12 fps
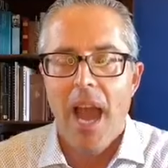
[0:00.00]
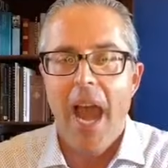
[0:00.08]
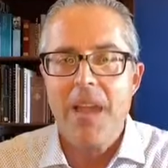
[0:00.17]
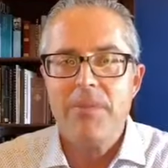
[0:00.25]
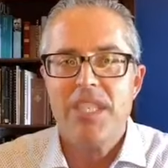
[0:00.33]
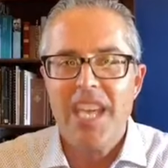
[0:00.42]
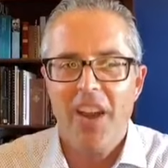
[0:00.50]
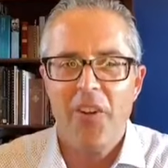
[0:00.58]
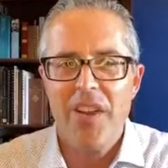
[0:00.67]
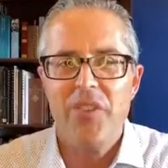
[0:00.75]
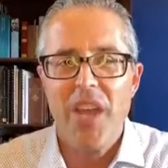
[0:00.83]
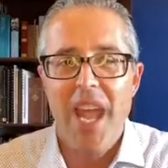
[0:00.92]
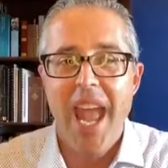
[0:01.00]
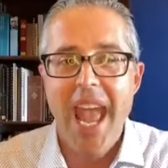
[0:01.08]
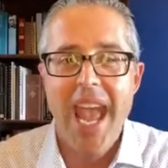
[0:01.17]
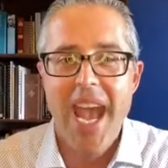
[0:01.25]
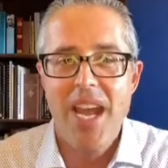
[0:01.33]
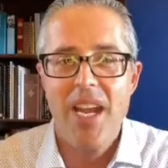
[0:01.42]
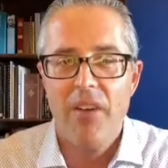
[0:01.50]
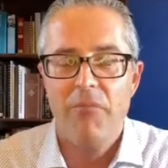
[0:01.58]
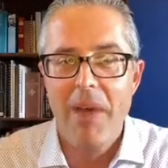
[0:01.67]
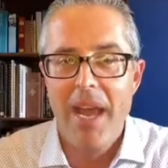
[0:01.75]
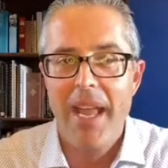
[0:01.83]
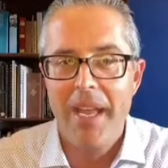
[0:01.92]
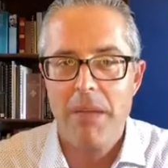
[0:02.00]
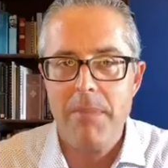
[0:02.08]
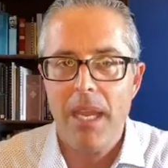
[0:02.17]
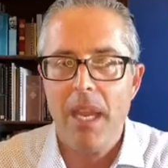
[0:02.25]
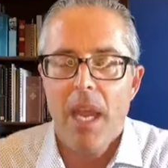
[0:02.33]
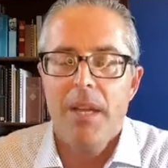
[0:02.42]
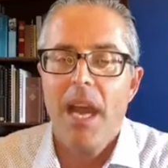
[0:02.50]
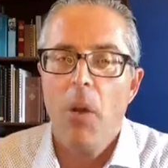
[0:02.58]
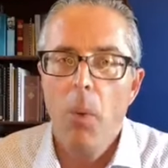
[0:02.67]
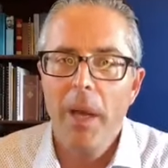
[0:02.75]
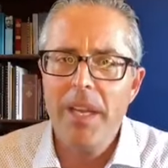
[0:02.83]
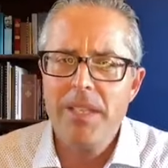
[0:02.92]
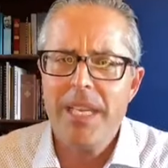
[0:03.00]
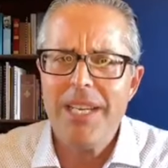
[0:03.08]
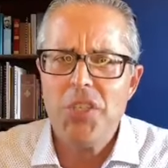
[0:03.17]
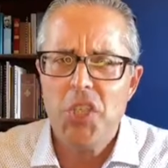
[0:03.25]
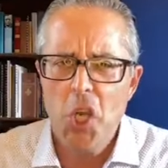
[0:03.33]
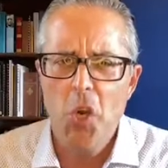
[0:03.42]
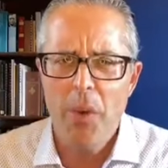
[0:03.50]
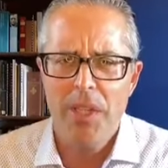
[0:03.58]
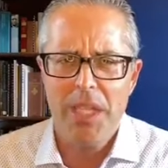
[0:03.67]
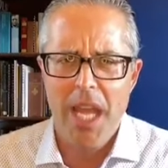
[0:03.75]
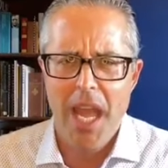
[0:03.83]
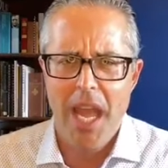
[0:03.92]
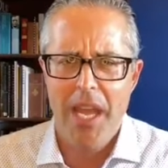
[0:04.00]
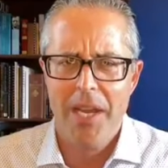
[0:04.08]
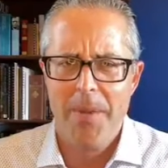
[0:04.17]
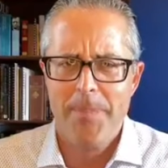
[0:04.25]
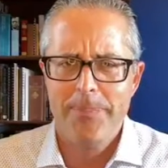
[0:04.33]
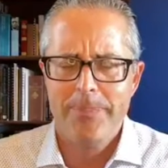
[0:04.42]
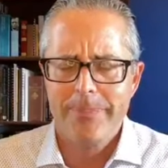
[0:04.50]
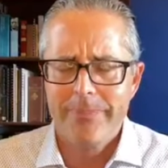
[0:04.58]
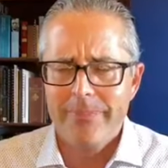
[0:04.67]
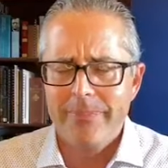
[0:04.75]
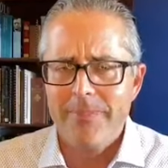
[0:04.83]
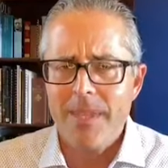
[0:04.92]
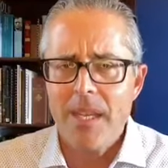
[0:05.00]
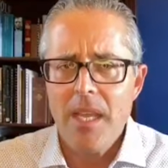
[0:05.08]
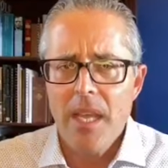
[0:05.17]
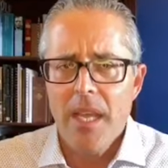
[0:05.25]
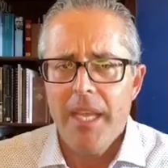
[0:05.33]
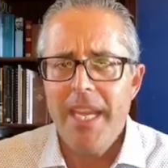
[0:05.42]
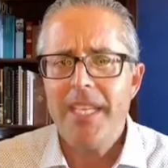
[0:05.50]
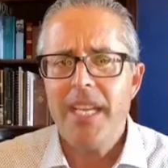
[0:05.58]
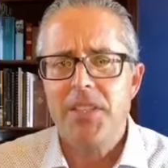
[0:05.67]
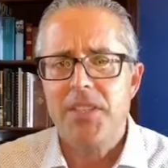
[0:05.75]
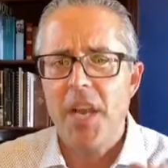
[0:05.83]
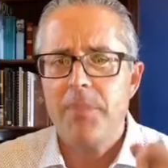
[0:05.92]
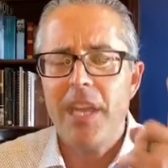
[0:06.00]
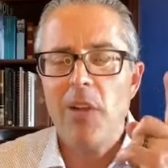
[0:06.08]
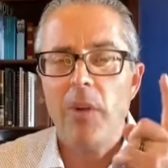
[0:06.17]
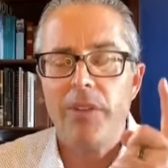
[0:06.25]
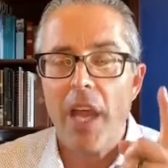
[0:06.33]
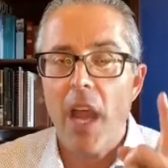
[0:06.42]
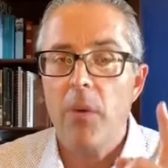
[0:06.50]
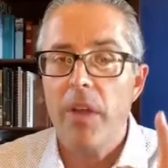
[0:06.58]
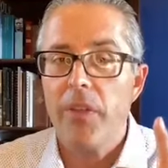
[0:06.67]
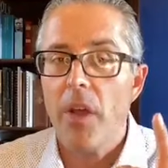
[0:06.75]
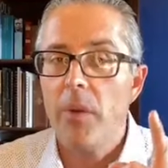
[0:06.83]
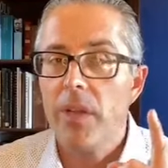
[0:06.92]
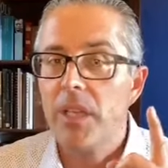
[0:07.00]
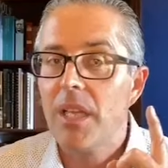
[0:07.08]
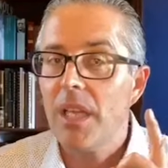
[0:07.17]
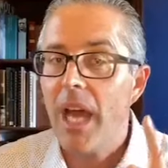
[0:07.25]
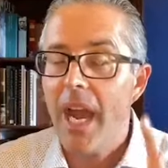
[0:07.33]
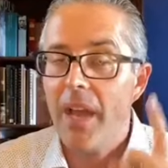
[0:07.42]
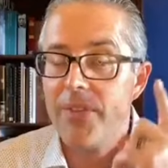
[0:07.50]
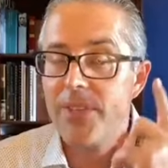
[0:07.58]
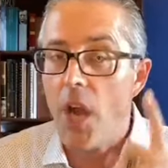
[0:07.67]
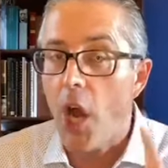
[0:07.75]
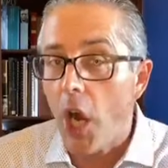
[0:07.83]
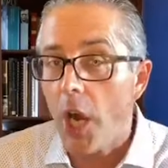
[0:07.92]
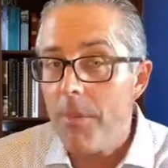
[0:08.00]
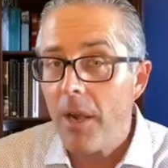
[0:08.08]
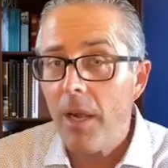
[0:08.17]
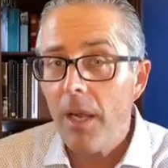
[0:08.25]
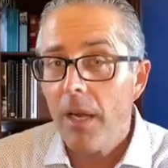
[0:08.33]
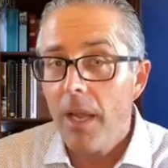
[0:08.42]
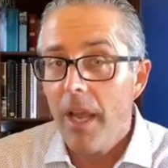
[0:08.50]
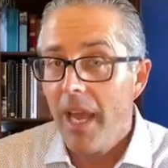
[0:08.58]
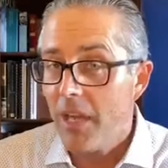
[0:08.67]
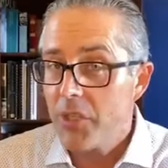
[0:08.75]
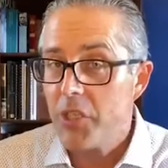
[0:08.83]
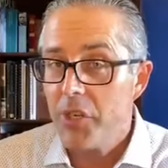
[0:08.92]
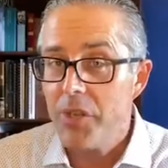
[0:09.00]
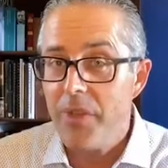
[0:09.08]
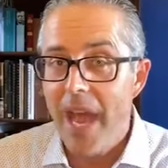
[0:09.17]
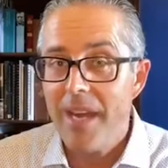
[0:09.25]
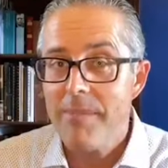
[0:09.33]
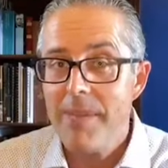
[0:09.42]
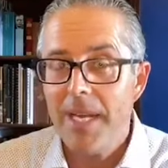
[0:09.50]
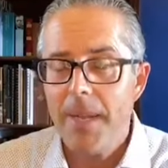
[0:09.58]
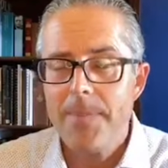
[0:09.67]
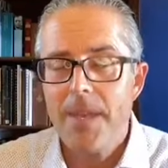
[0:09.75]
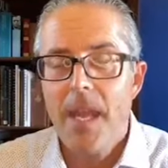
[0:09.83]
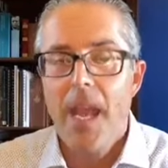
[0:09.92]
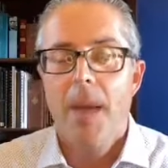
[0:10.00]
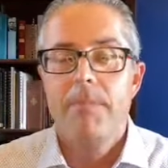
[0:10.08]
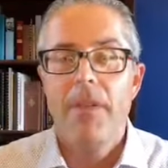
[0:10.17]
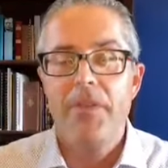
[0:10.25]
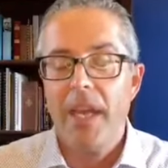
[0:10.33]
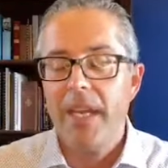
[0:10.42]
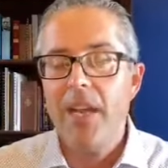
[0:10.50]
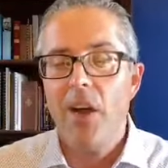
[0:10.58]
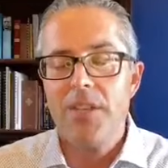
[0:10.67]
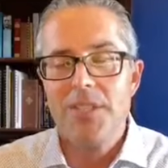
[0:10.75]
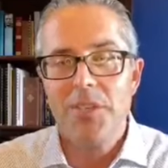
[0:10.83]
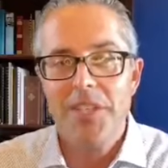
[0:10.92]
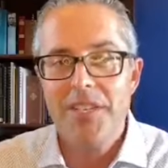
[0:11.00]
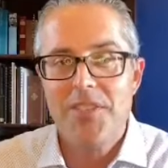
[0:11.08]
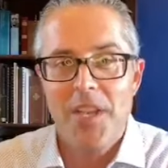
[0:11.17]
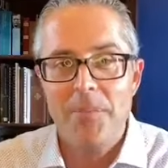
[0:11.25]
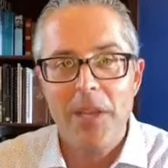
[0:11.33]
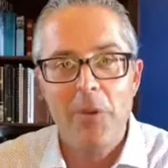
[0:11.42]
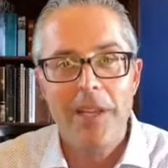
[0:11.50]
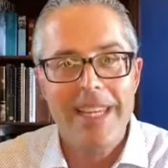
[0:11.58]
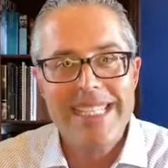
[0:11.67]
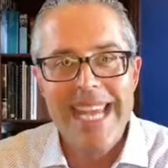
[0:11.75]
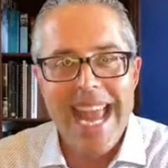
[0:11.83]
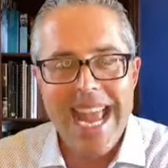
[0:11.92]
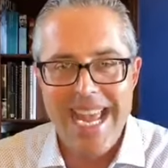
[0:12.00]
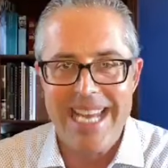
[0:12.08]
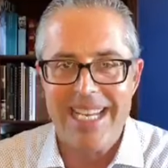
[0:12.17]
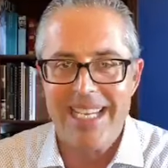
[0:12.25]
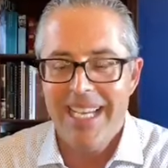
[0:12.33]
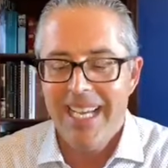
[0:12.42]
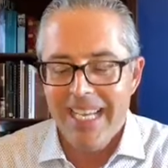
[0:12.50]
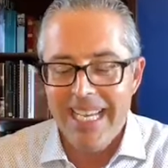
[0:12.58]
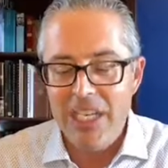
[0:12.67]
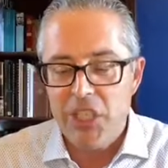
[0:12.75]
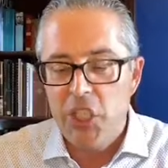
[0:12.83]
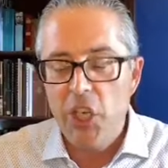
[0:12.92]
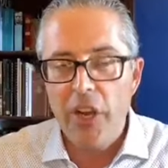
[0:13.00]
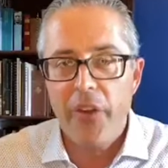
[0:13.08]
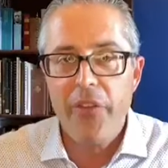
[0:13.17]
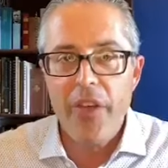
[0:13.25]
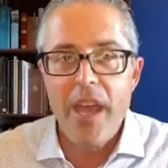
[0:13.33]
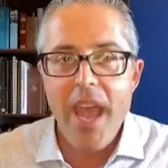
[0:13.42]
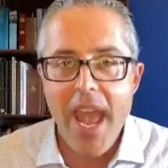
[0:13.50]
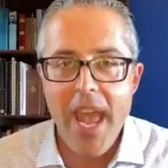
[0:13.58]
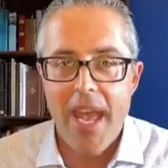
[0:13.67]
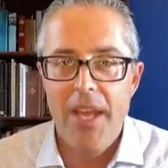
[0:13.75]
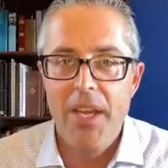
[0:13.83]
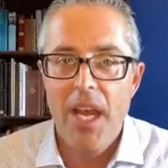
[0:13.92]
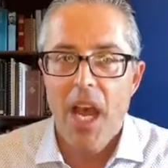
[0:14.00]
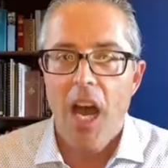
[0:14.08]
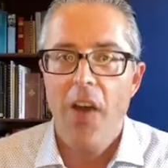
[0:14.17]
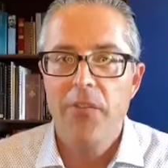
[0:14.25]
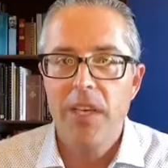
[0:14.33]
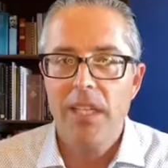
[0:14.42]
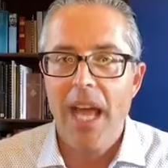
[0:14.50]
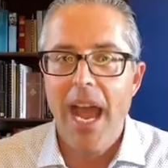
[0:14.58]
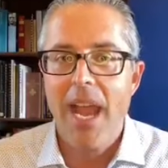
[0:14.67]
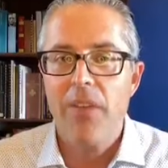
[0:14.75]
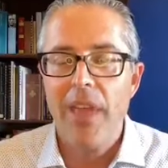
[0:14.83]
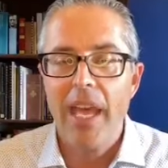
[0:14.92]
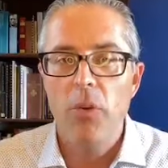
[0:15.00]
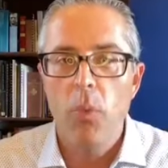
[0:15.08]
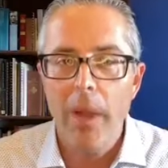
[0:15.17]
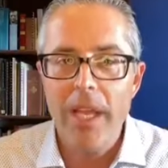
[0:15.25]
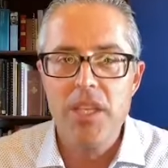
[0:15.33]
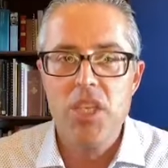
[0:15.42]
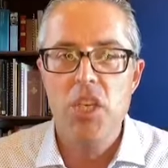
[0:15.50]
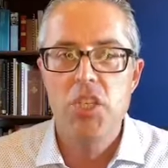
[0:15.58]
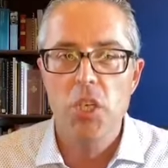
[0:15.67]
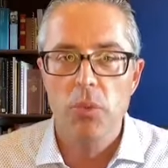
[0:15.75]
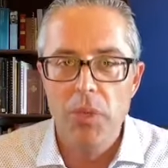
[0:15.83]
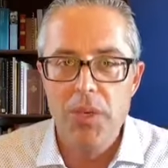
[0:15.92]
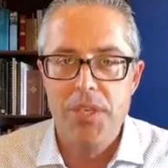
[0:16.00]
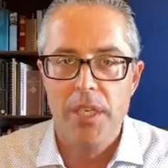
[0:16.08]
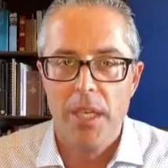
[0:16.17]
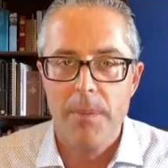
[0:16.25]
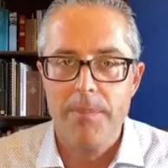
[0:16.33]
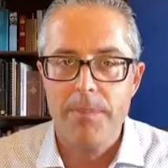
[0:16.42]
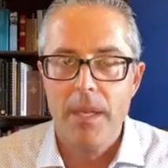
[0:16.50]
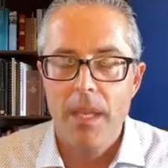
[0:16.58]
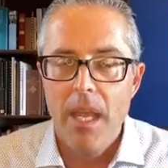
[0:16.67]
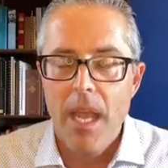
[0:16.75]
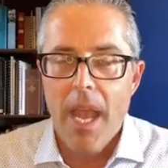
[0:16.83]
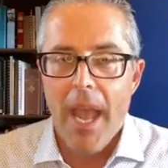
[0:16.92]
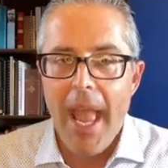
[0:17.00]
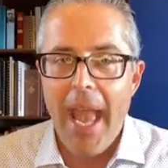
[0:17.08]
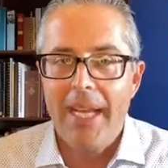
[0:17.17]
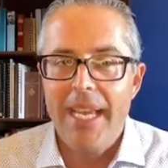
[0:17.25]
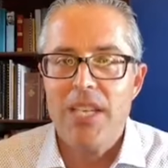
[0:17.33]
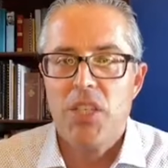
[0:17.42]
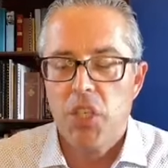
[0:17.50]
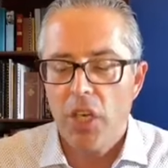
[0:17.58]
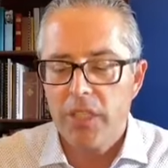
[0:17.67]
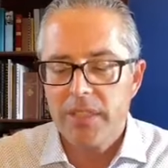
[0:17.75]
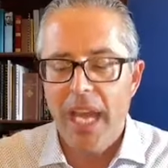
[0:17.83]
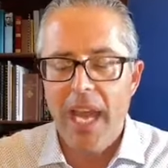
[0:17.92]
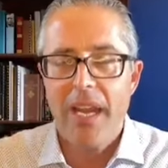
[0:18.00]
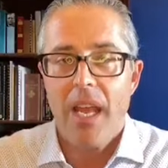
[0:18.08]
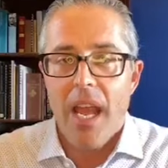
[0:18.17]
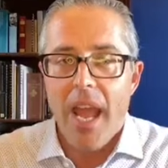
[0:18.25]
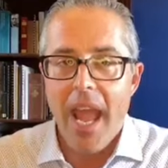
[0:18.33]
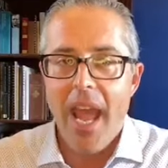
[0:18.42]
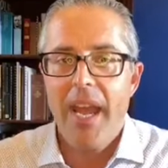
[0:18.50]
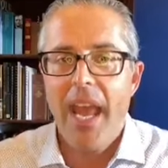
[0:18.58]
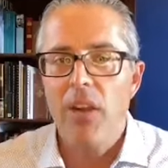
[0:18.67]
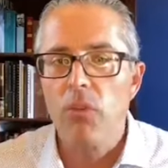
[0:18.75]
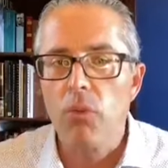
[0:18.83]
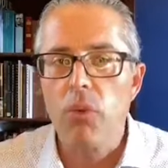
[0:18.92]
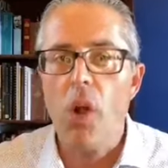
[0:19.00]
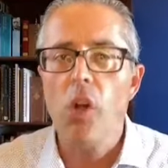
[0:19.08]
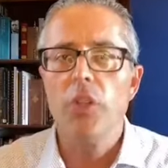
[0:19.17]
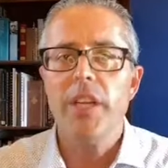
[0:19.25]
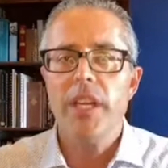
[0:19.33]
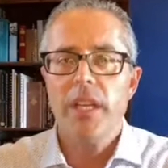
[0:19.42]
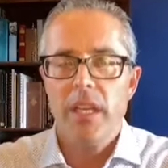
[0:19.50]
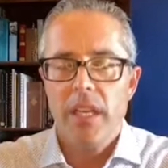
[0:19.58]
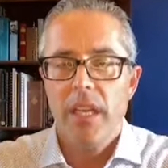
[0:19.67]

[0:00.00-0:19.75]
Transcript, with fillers: I am carrying the head of my enemy. Now, what does he do with the head? He did something with, with, with Goliath's armor, and I'll show you that in a minute. But then he also did something with his head. He took the head of Goliath and went to Jerusalem. And he took that head and rolled it